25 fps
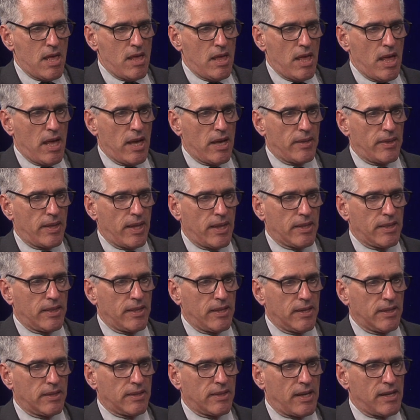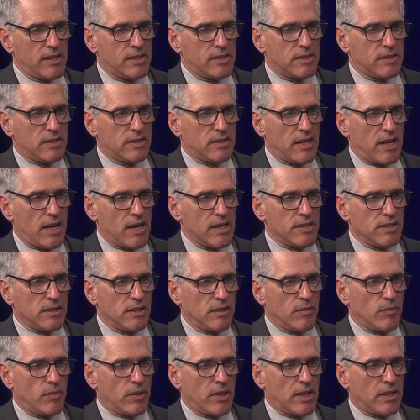and I think that's actually
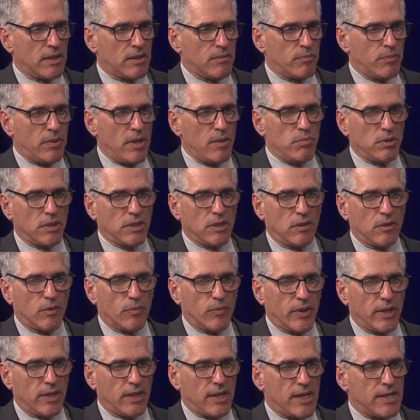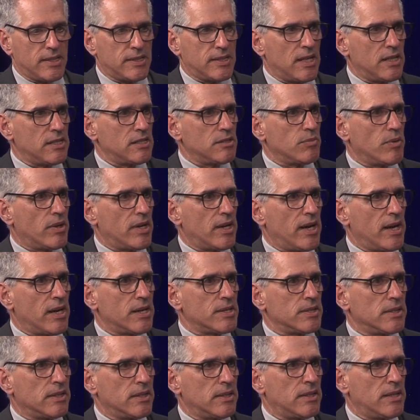what it, people don't realize that's what it
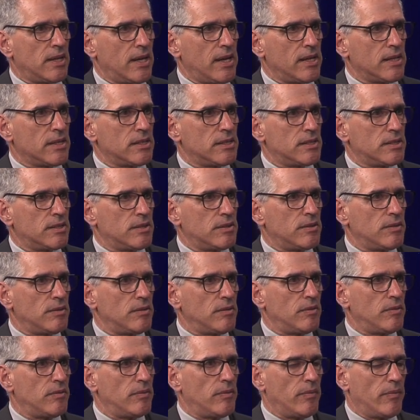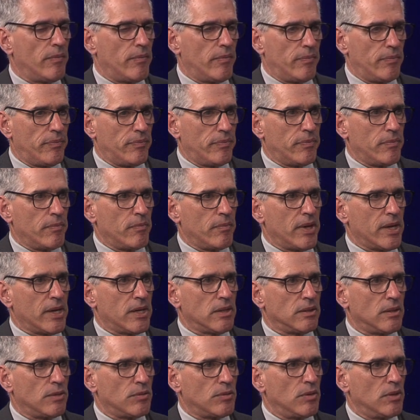actually takes to make
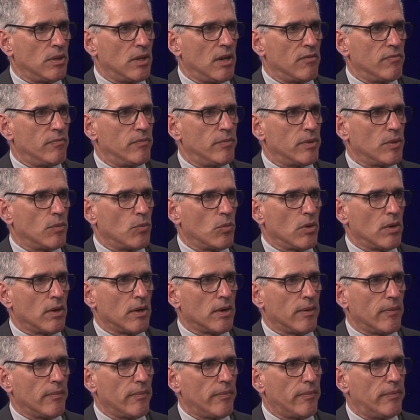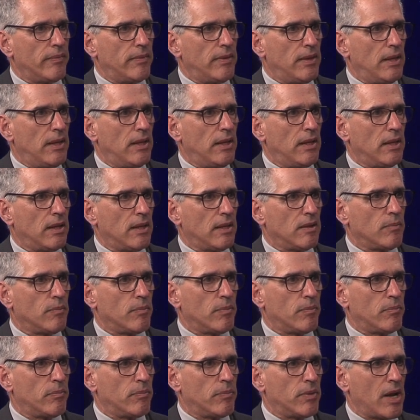local government work. Uh,
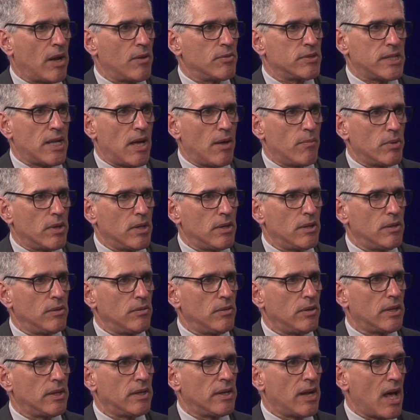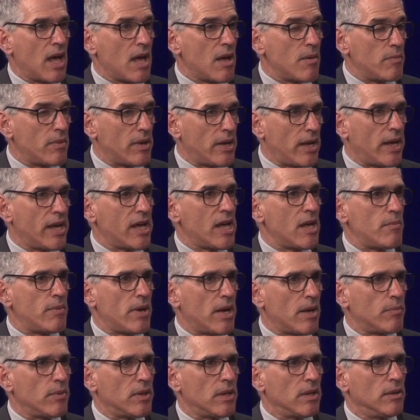but I was happy to do it, and I am, I am
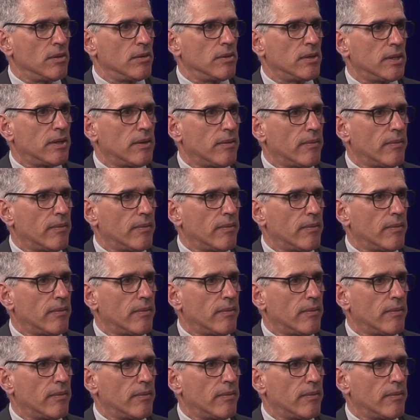happy to do it.